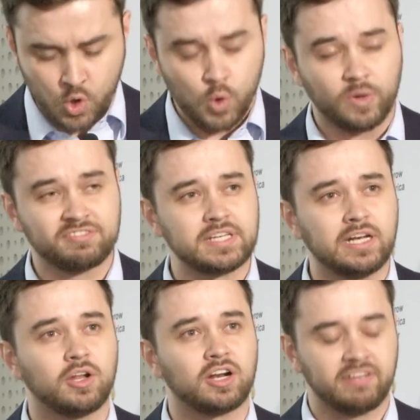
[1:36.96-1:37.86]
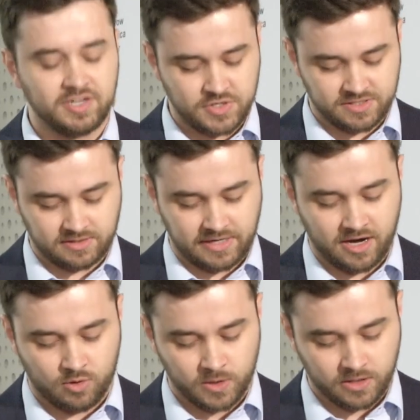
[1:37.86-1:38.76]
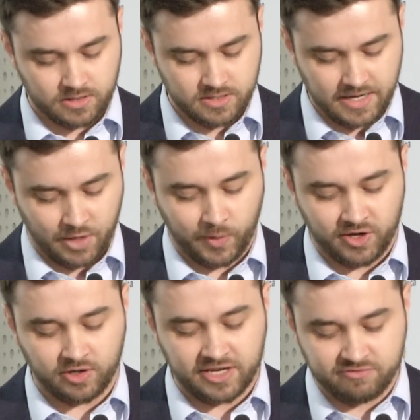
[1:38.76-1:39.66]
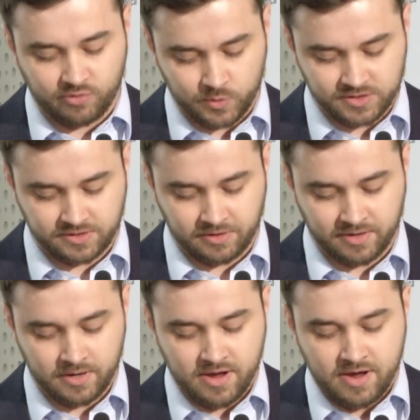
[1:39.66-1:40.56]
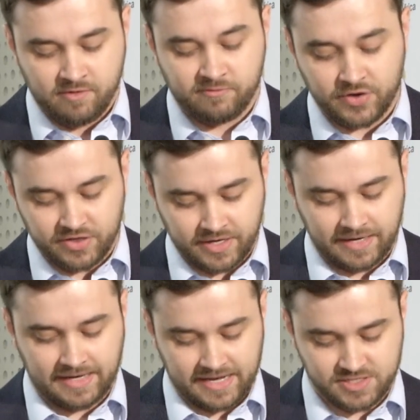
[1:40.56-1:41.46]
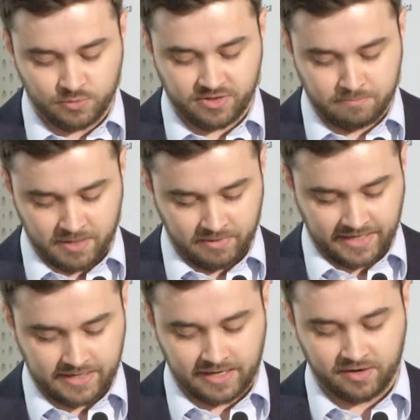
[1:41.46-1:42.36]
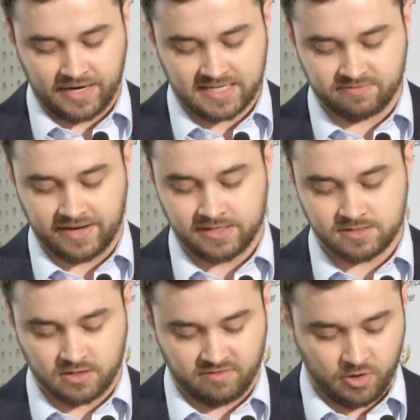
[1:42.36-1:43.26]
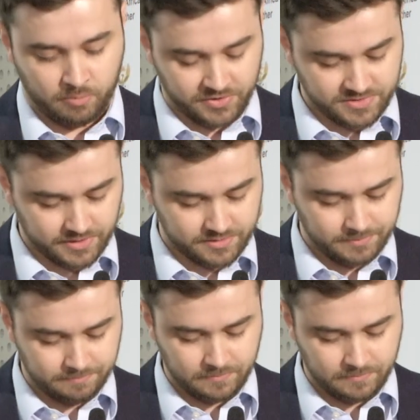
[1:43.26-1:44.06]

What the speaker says: We have seen a lot of interest in our work, and we are looking forward to further engaging with the public in our next phase of our process.